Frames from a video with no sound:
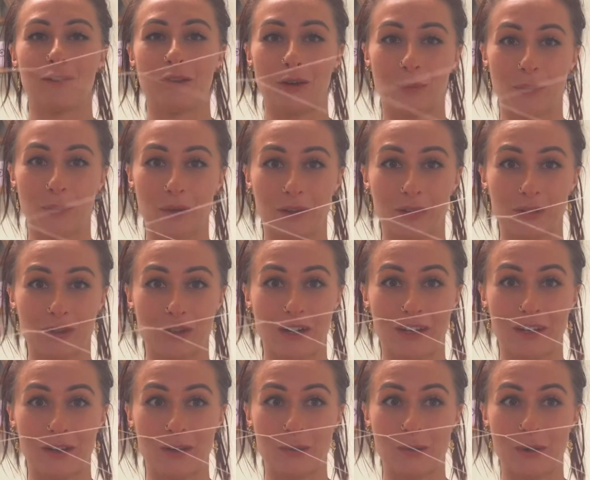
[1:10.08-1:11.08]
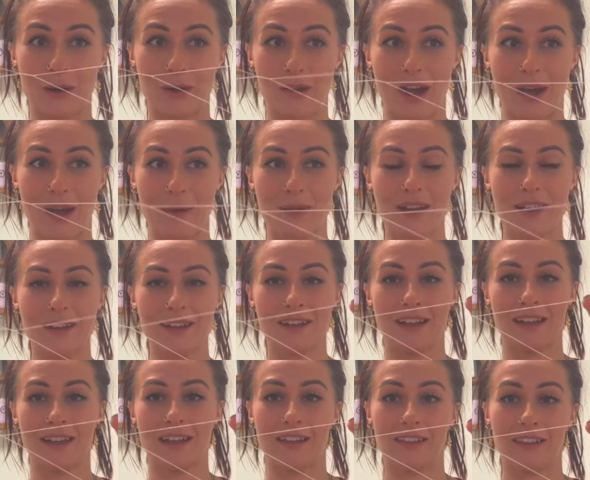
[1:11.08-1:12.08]
form a little triangle by wrapping,
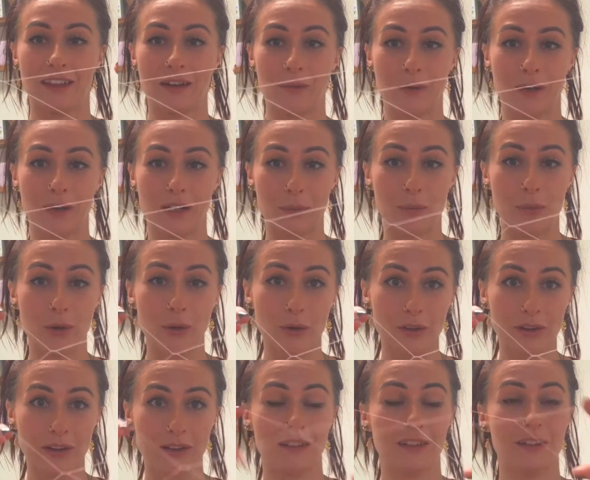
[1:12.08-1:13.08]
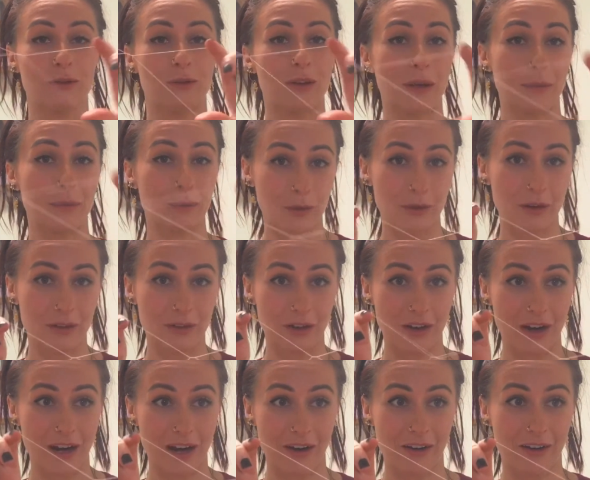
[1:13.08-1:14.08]
and then when I pull, this wraps around your
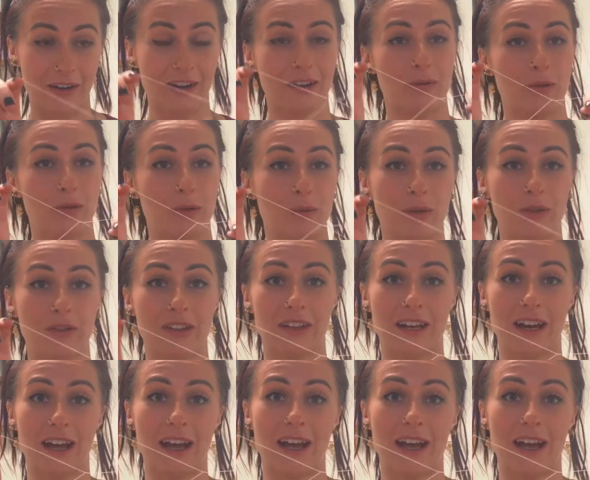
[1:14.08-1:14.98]
hair and removes it